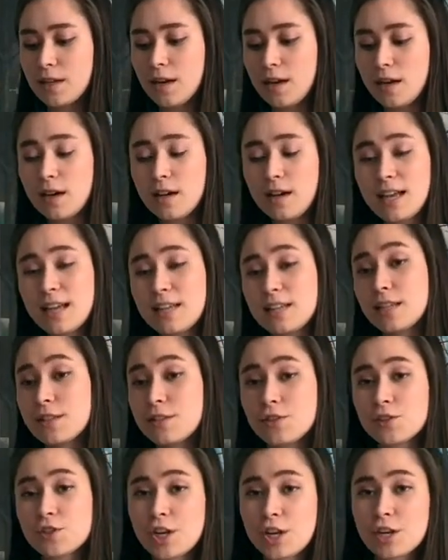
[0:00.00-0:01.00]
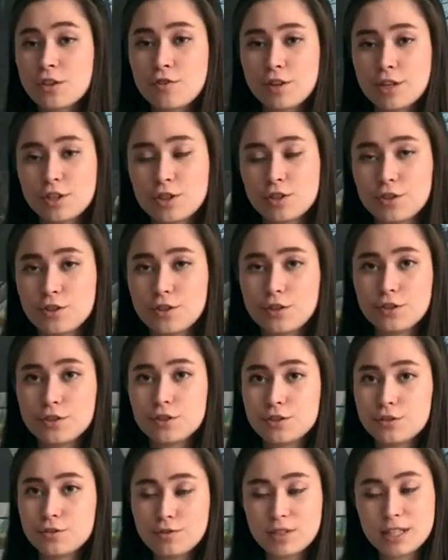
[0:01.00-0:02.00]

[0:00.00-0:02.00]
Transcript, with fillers: uh, and intergenerational